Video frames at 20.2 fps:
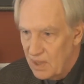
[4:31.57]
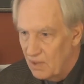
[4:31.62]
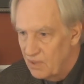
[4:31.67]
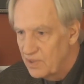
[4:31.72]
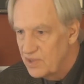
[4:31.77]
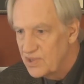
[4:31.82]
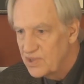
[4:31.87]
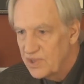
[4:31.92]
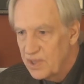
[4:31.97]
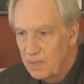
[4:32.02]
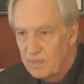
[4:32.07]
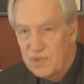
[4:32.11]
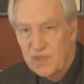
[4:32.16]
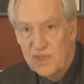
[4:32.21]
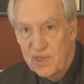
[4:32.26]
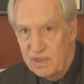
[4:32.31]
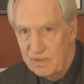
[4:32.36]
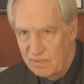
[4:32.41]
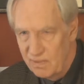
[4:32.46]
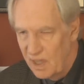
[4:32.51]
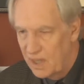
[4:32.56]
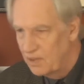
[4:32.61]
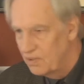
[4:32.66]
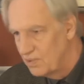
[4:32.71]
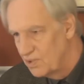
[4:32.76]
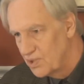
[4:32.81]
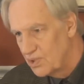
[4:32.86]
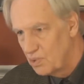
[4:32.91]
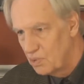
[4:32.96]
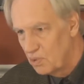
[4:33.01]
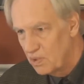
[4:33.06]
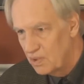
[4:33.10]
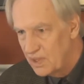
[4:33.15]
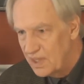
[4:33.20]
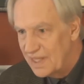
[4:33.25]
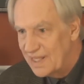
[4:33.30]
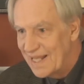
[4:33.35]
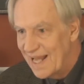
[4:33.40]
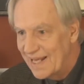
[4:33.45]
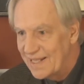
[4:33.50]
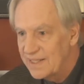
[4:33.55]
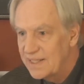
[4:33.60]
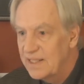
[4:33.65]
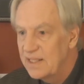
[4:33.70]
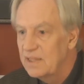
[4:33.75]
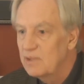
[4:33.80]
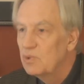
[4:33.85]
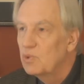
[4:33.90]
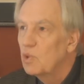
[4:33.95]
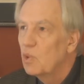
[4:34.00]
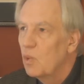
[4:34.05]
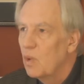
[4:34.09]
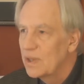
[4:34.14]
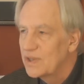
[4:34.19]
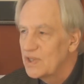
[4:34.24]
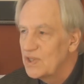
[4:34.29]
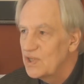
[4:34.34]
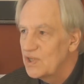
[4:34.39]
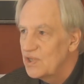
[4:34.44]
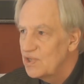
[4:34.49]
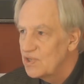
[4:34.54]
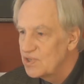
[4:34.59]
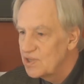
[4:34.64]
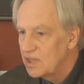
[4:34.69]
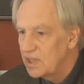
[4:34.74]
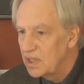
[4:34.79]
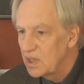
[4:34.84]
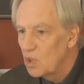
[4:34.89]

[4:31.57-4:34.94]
Now, these tip sheet writers were the 1920s